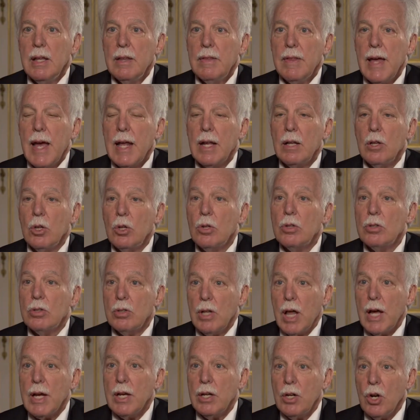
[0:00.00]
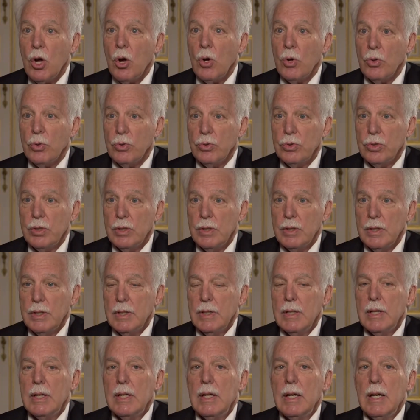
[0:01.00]
that looks like a nose.
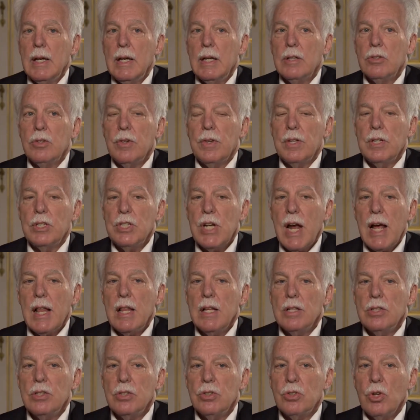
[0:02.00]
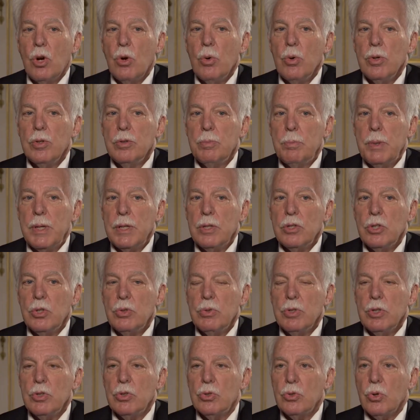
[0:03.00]
So the challenge has always been to
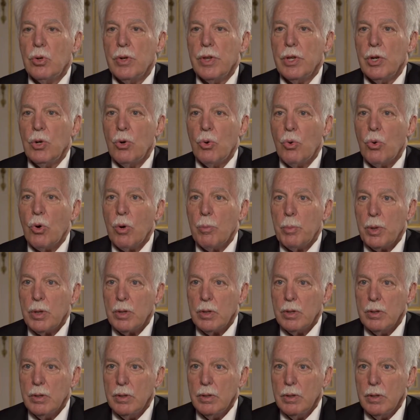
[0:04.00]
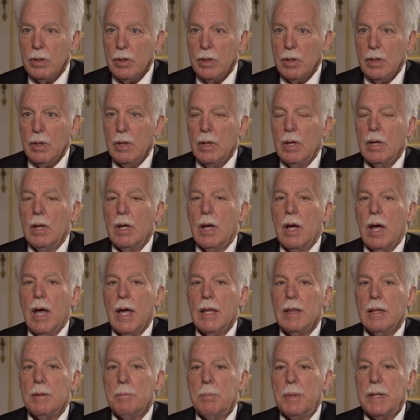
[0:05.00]
restore the normal.
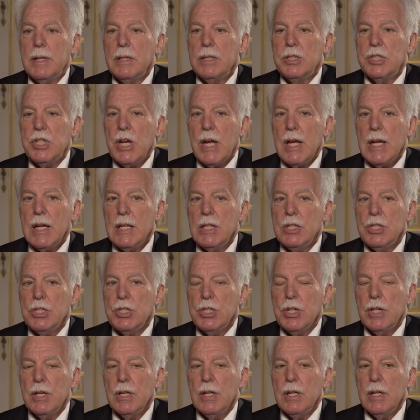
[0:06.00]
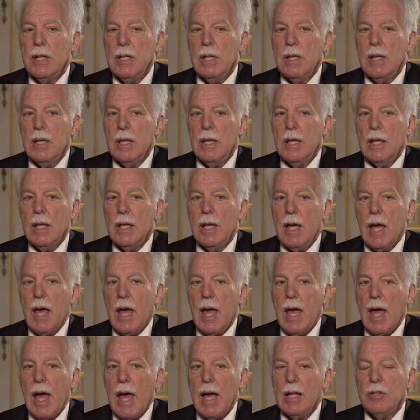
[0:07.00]
And the big change
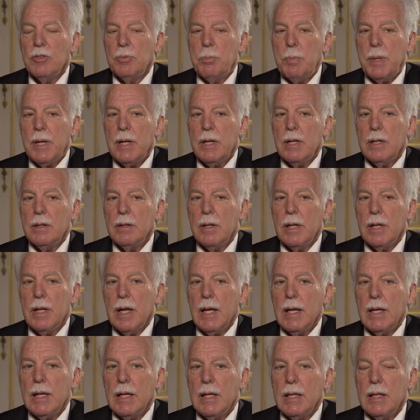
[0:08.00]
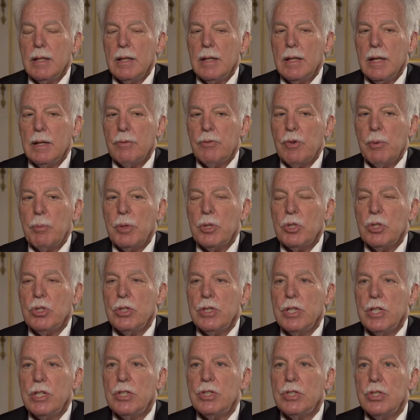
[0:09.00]
has been a from a
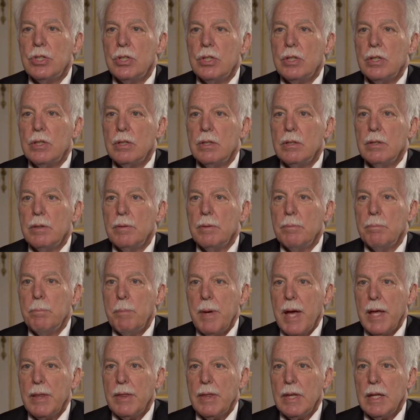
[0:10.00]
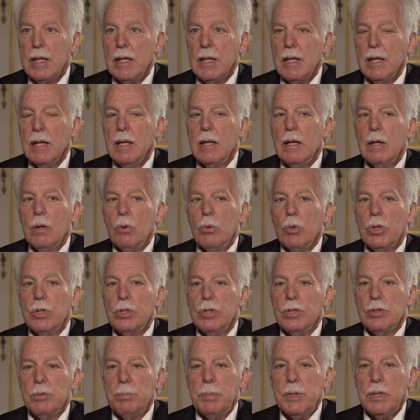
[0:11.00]
traditional method, which
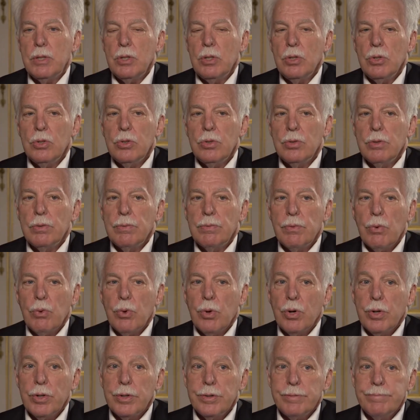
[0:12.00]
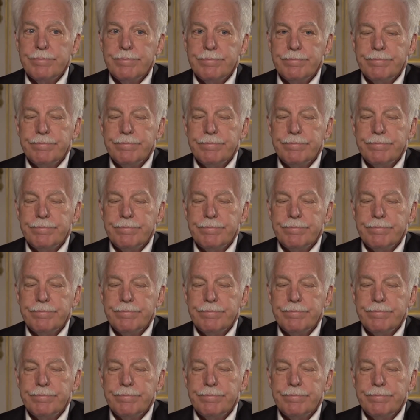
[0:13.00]
has been used for